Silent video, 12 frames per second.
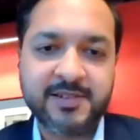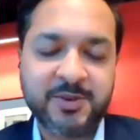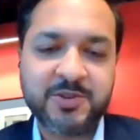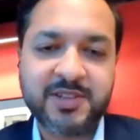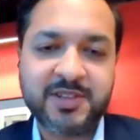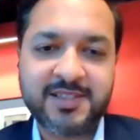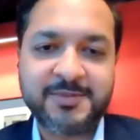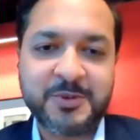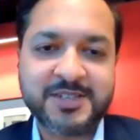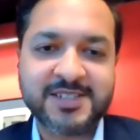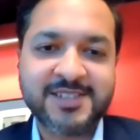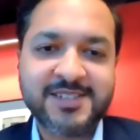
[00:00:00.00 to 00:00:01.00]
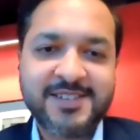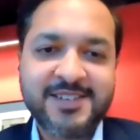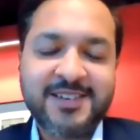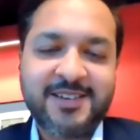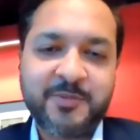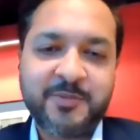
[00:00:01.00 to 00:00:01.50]
That
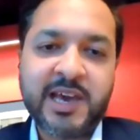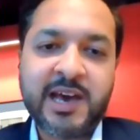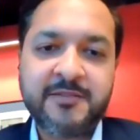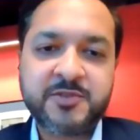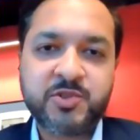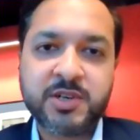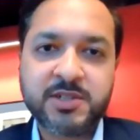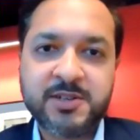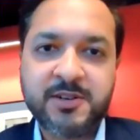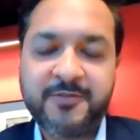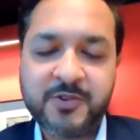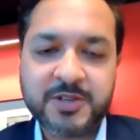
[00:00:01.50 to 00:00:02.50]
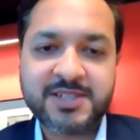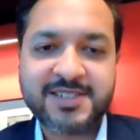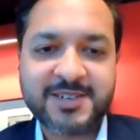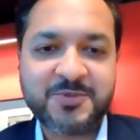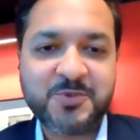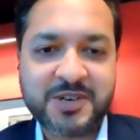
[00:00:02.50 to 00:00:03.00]
we have structural
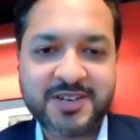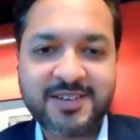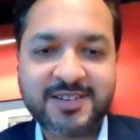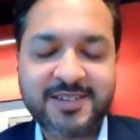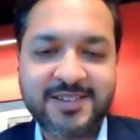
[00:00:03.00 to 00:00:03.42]
forces at work